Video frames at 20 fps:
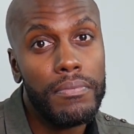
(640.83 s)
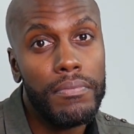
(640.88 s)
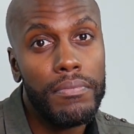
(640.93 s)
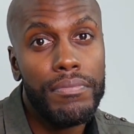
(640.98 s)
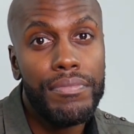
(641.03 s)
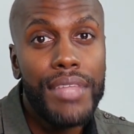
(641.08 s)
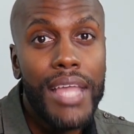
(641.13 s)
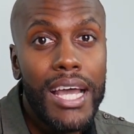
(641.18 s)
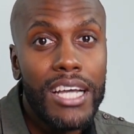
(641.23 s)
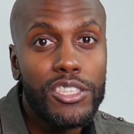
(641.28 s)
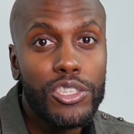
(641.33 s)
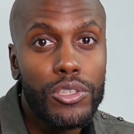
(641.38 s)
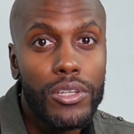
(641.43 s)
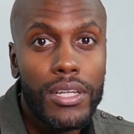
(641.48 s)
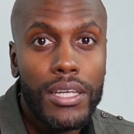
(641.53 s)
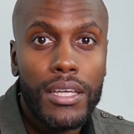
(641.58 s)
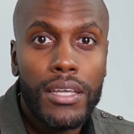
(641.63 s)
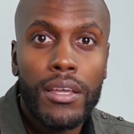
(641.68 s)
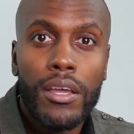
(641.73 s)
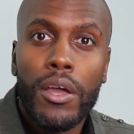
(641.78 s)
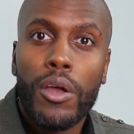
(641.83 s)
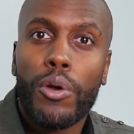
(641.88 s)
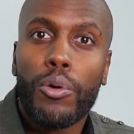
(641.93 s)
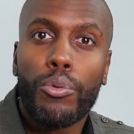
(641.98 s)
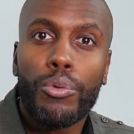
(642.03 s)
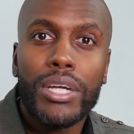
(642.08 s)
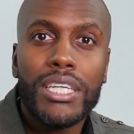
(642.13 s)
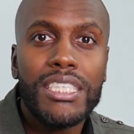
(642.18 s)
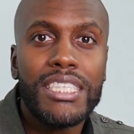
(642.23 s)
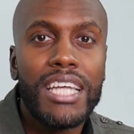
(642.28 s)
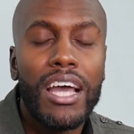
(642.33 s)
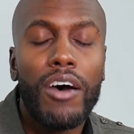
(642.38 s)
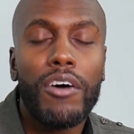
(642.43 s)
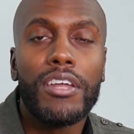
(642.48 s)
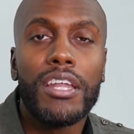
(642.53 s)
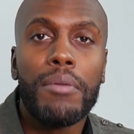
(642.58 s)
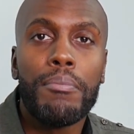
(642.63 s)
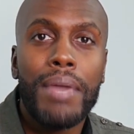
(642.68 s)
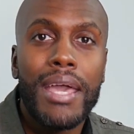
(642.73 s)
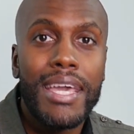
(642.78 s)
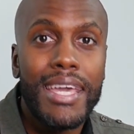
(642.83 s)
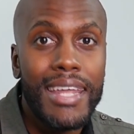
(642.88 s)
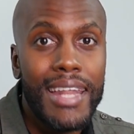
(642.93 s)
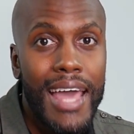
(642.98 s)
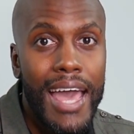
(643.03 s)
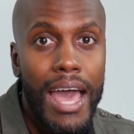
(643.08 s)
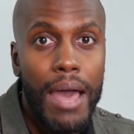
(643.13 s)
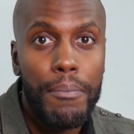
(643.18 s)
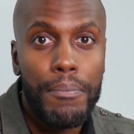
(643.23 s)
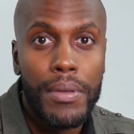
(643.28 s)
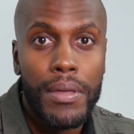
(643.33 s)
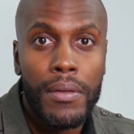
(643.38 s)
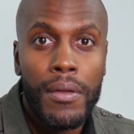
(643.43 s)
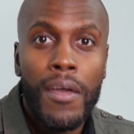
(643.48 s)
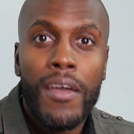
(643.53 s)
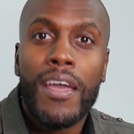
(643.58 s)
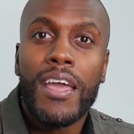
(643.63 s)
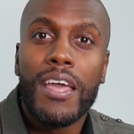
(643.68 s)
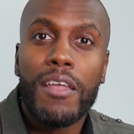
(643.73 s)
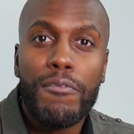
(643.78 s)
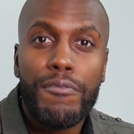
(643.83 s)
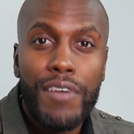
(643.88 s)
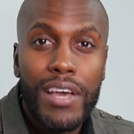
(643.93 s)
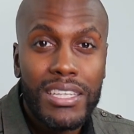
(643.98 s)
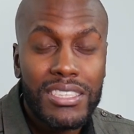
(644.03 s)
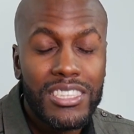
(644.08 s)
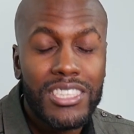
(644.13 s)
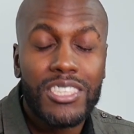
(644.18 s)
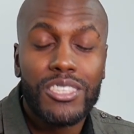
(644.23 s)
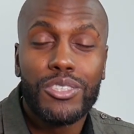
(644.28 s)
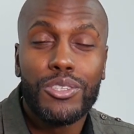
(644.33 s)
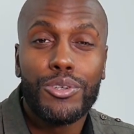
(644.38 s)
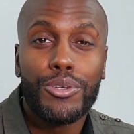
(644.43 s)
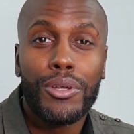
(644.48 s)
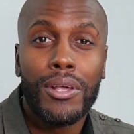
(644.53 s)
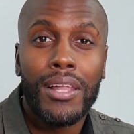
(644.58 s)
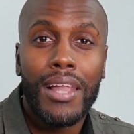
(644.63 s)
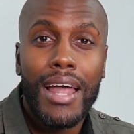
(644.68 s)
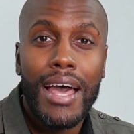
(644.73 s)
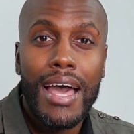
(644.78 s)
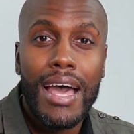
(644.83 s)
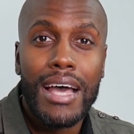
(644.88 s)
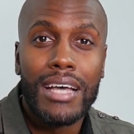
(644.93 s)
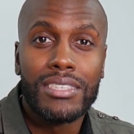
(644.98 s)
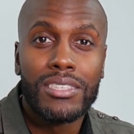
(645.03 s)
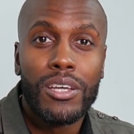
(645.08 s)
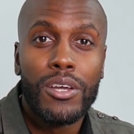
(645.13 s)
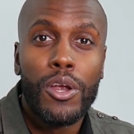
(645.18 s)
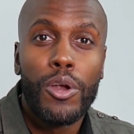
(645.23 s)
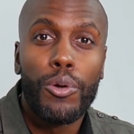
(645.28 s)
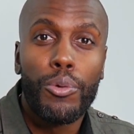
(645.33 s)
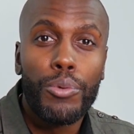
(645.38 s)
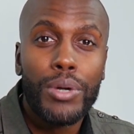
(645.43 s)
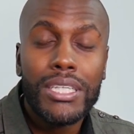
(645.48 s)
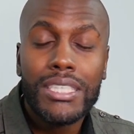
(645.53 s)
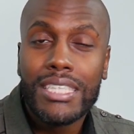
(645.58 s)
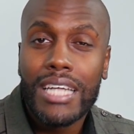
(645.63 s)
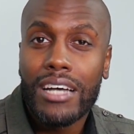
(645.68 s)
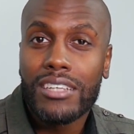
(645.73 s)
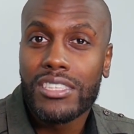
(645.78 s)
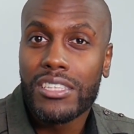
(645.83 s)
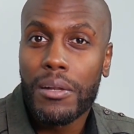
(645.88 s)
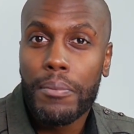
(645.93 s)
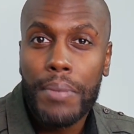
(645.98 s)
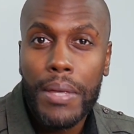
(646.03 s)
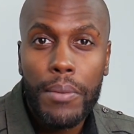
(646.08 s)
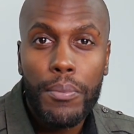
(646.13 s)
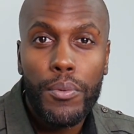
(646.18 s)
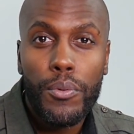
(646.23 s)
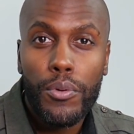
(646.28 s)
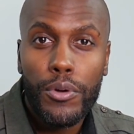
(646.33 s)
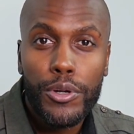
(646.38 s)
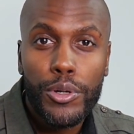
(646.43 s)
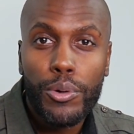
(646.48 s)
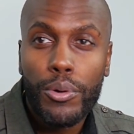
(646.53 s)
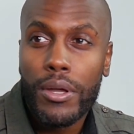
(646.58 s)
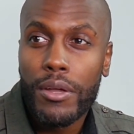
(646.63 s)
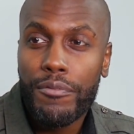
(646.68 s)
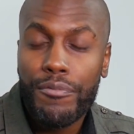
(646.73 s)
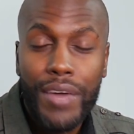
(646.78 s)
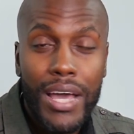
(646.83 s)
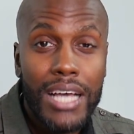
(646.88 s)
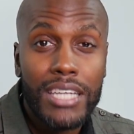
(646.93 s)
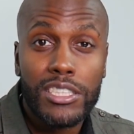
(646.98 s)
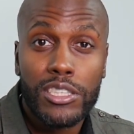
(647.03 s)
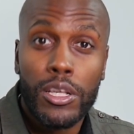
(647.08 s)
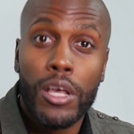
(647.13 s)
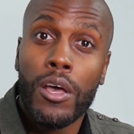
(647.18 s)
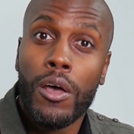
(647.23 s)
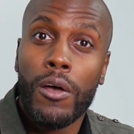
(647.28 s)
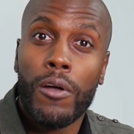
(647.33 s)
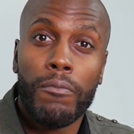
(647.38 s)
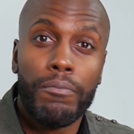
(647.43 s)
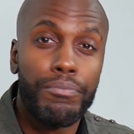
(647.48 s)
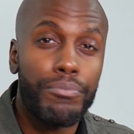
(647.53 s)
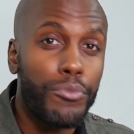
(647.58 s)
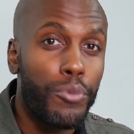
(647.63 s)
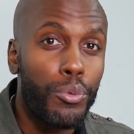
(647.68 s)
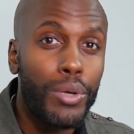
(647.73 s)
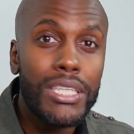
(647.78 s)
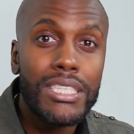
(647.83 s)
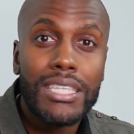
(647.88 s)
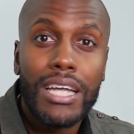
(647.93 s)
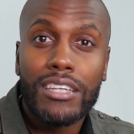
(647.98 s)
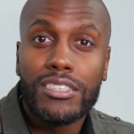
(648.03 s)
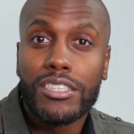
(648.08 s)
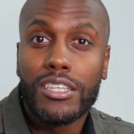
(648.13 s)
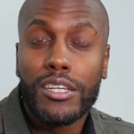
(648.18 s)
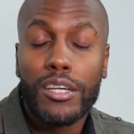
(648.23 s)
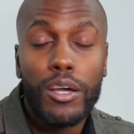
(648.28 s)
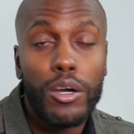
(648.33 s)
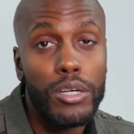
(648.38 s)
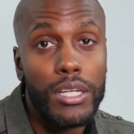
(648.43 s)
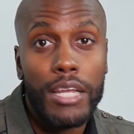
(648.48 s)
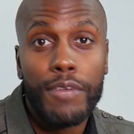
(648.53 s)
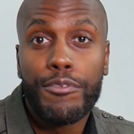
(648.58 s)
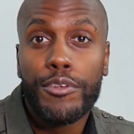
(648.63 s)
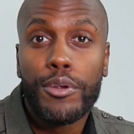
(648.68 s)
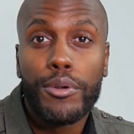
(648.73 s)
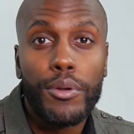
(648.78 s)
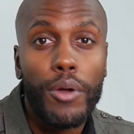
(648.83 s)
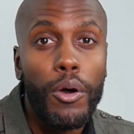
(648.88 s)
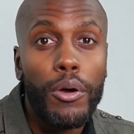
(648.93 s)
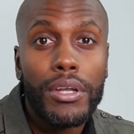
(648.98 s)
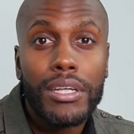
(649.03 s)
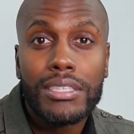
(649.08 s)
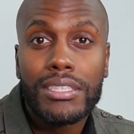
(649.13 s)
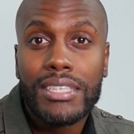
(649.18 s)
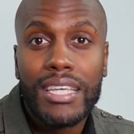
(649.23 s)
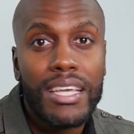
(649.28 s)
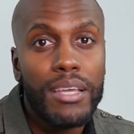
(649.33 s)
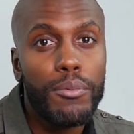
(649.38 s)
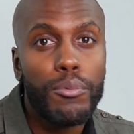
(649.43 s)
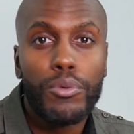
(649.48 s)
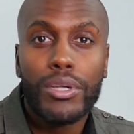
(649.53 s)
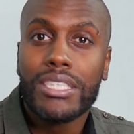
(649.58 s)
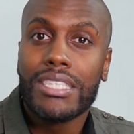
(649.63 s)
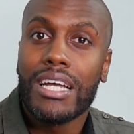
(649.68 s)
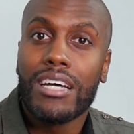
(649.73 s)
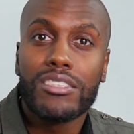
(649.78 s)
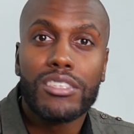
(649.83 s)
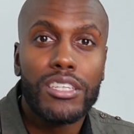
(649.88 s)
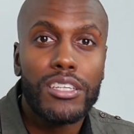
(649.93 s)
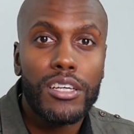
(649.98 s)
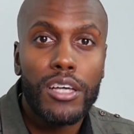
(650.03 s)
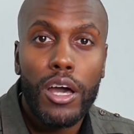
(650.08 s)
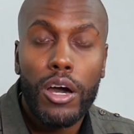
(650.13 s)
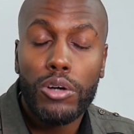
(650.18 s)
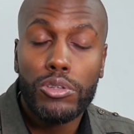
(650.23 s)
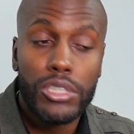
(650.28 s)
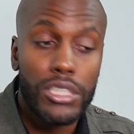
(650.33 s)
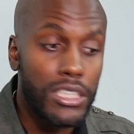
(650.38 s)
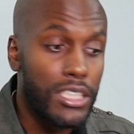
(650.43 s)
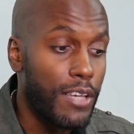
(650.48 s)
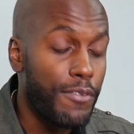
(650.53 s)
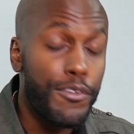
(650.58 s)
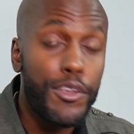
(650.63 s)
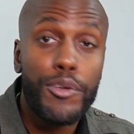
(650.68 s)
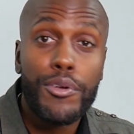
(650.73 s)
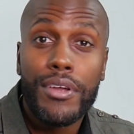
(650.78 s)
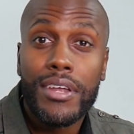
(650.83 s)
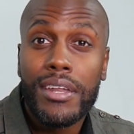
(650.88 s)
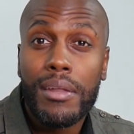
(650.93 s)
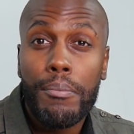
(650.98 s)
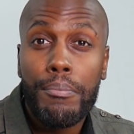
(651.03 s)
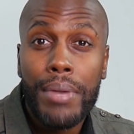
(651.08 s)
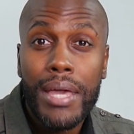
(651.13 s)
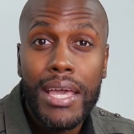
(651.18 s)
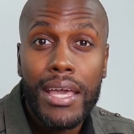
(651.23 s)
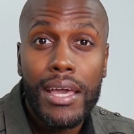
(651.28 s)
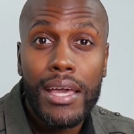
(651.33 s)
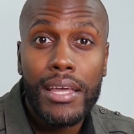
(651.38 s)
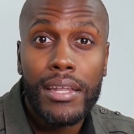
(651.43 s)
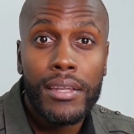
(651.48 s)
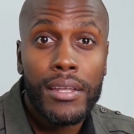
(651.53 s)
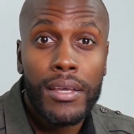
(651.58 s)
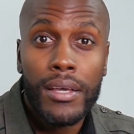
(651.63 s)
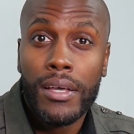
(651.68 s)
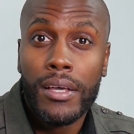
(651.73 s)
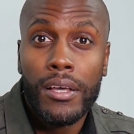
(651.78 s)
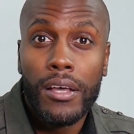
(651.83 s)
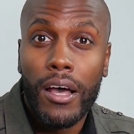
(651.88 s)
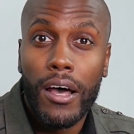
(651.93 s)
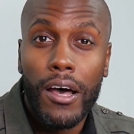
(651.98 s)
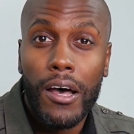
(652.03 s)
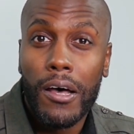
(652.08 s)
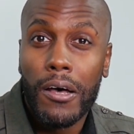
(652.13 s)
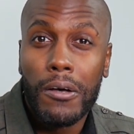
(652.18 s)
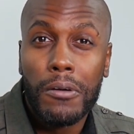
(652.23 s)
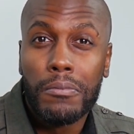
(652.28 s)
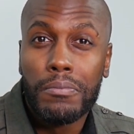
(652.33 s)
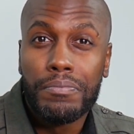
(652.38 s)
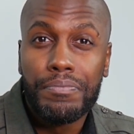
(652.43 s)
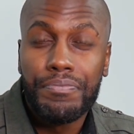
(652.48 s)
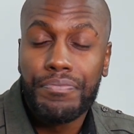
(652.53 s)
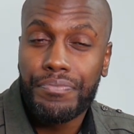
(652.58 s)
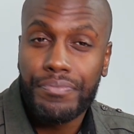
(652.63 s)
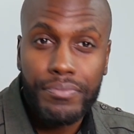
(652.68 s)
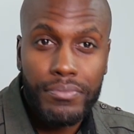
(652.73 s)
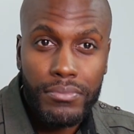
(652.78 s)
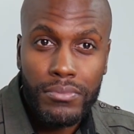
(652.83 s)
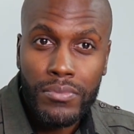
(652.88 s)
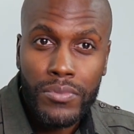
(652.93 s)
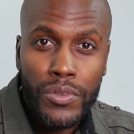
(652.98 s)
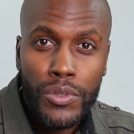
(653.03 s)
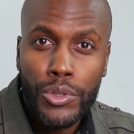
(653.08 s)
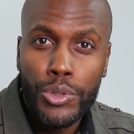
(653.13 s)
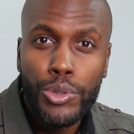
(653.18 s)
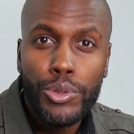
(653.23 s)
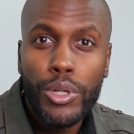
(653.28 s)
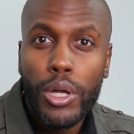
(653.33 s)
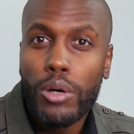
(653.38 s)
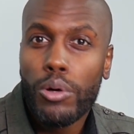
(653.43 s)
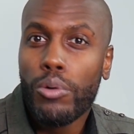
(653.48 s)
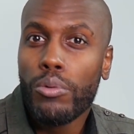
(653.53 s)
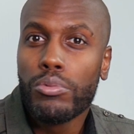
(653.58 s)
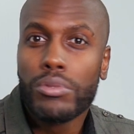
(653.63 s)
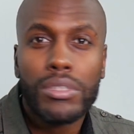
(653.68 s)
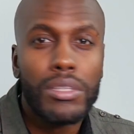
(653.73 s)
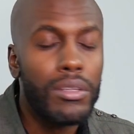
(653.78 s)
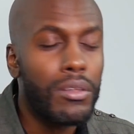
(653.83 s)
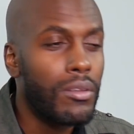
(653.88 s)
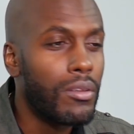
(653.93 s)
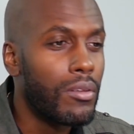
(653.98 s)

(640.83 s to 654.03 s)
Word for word: naturally reach out and make it happen invest into your glass reach out to the people who are doing fast reach out to the coach if you're on the team reach out to the coaches if you're in the band um, you know